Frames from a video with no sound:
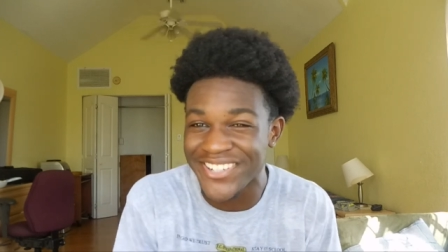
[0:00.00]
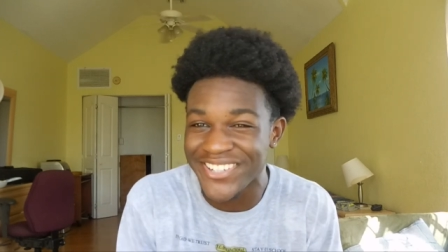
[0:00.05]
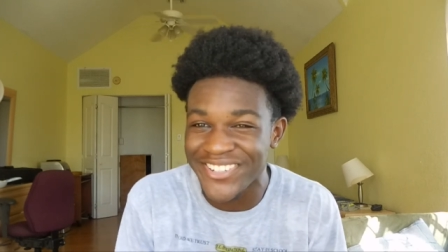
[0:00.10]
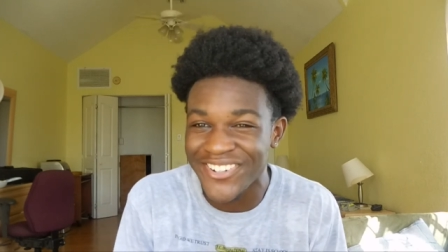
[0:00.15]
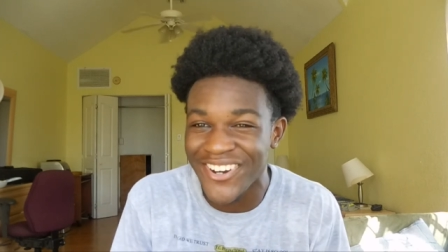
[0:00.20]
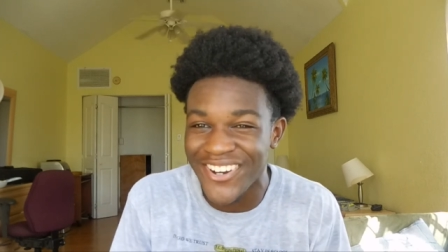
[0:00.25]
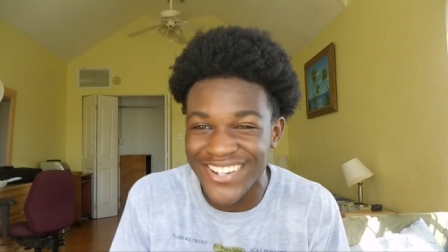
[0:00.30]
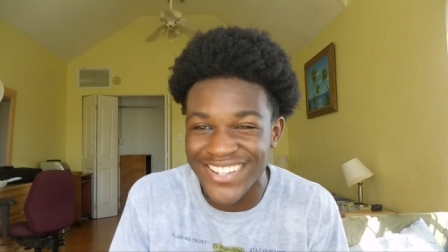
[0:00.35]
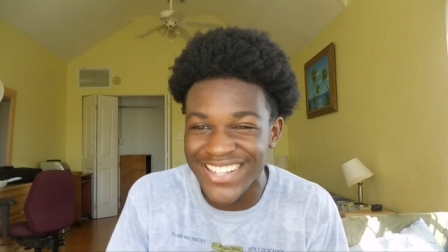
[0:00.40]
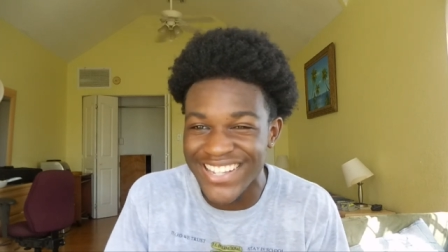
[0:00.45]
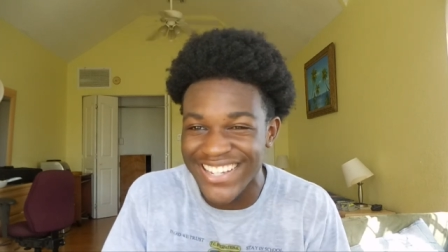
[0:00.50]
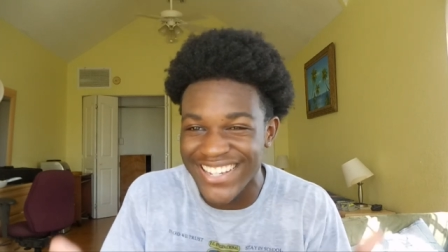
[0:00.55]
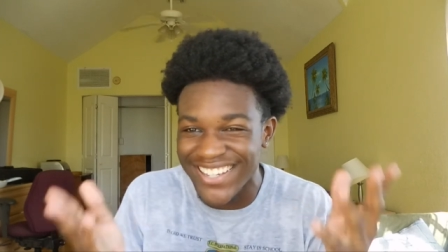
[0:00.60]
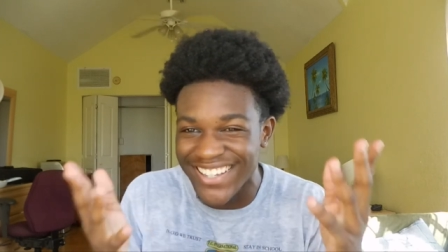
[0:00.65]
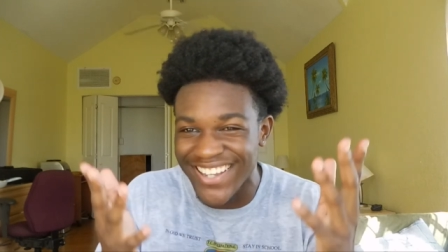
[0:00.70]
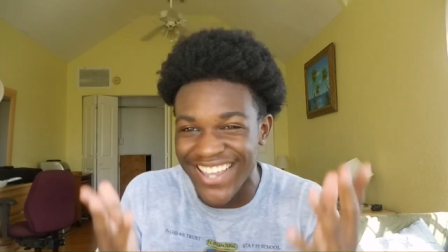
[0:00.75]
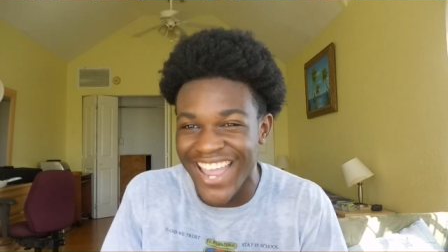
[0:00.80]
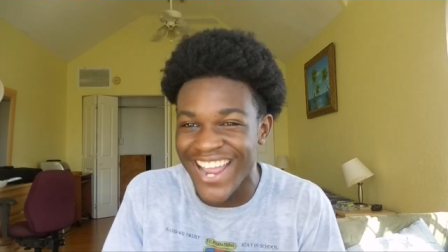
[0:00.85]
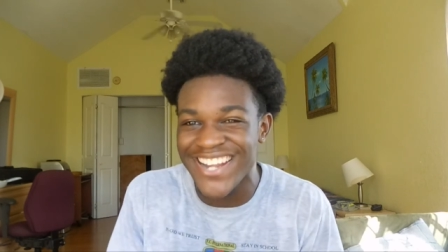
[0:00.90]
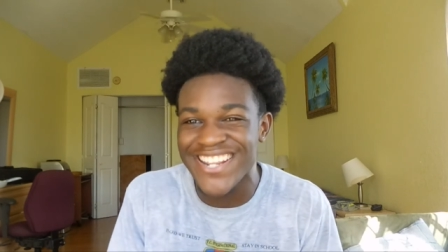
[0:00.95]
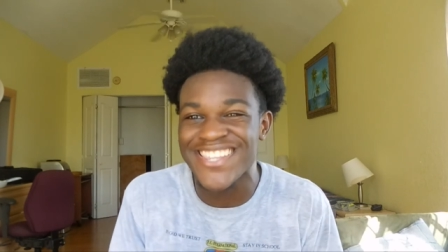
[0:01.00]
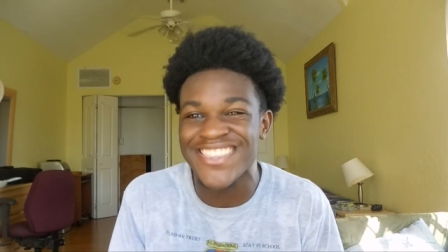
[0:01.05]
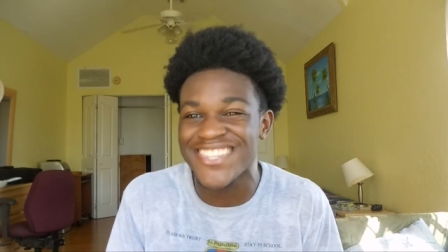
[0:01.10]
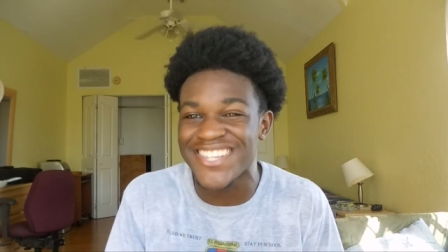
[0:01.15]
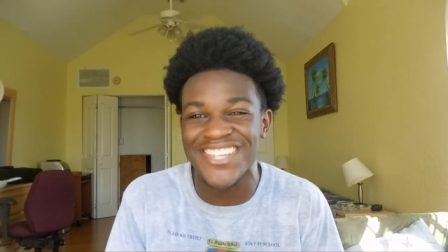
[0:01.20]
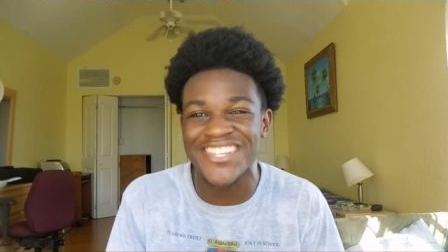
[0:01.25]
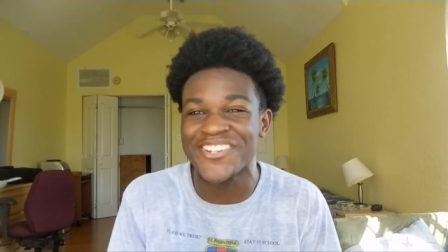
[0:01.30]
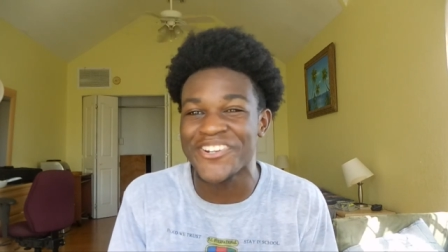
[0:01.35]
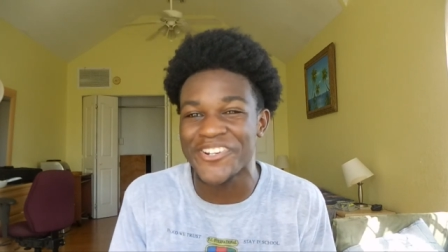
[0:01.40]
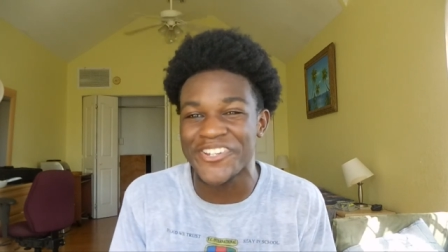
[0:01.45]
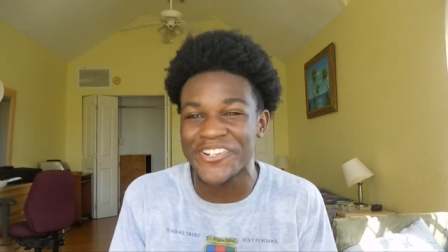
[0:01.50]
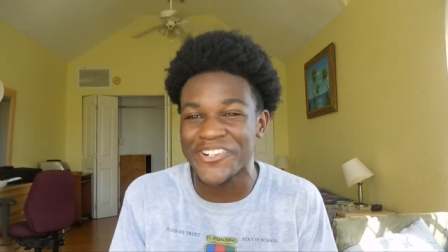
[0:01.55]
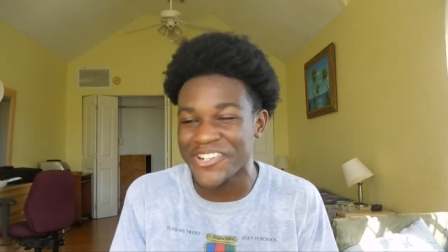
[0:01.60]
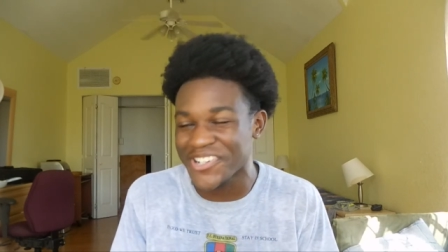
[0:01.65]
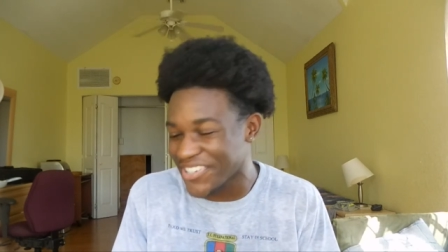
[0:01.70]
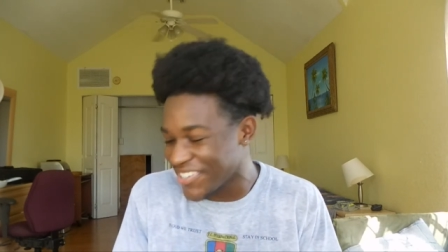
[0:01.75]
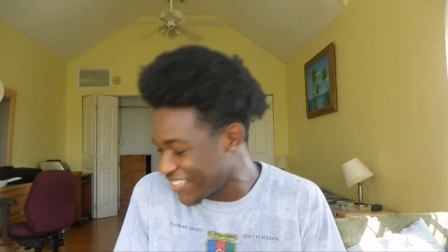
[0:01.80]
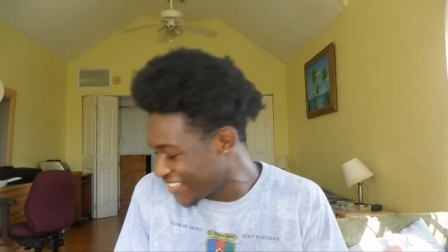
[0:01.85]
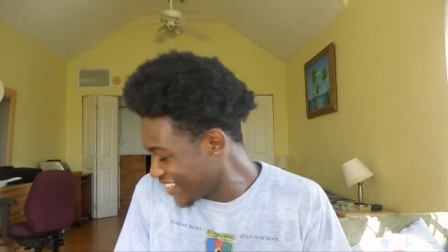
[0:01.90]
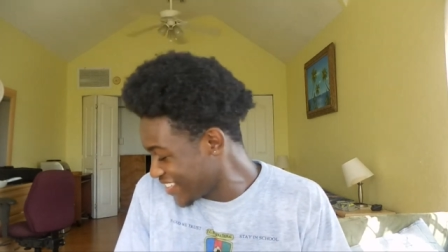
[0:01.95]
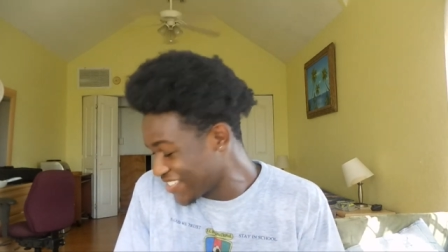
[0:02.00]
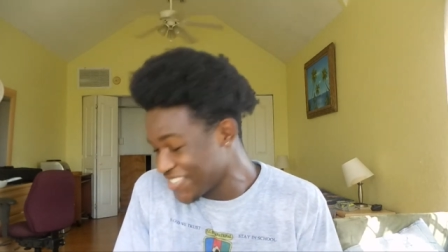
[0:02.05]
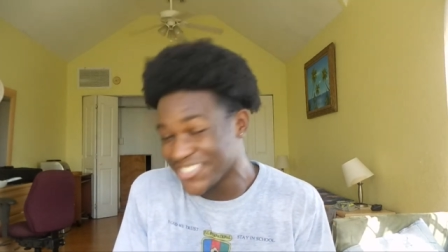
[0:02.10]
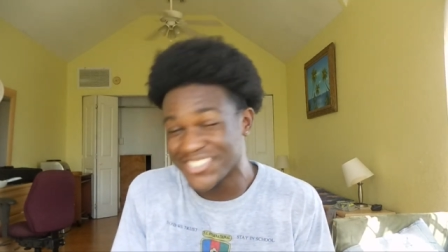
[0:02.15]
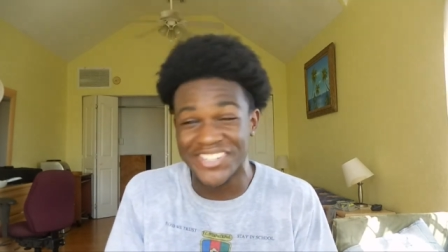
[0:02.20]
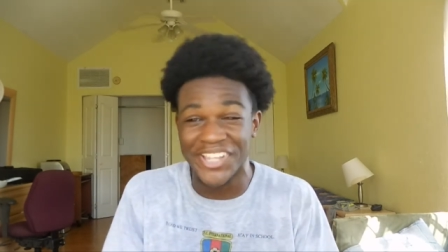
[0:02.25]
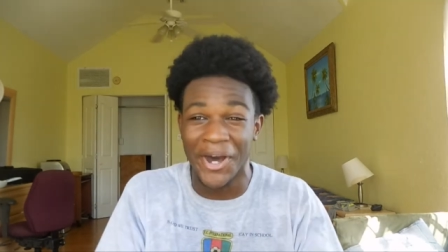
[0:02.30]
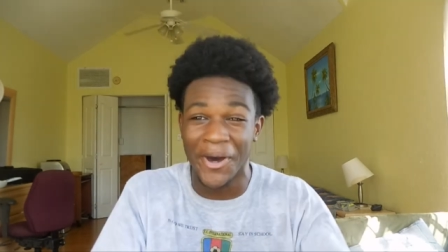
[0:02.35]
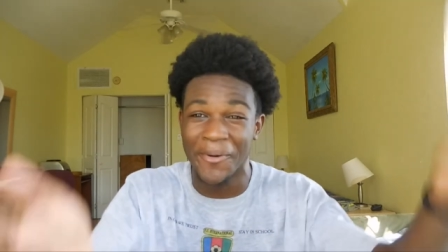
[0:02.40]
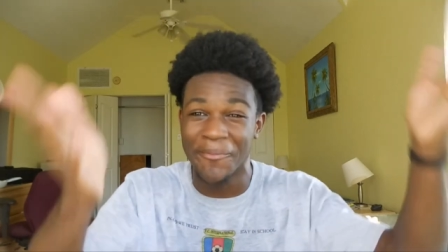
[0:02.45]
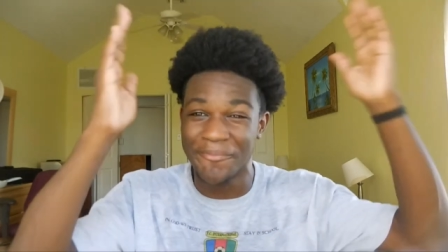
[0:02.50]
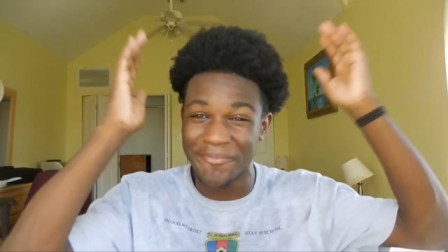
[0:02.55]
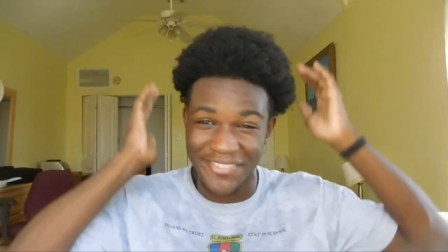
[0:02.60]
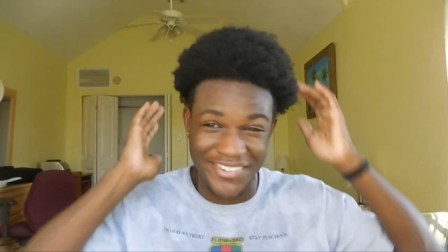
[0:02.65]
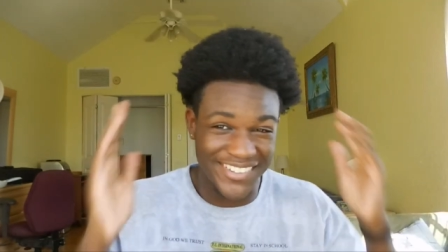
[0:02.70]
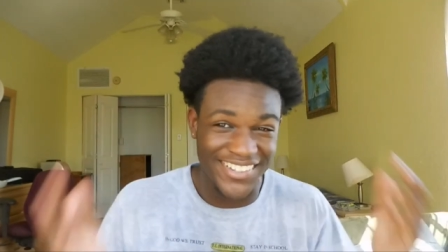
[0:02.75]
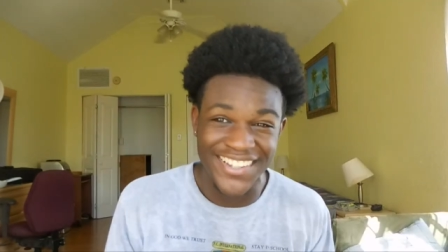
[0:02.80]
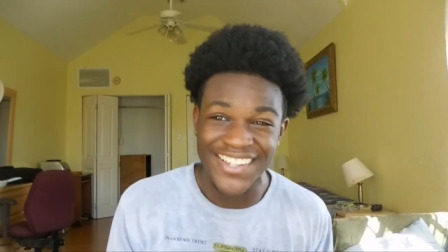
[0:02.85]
You're not like anything. You're you're you're dumb.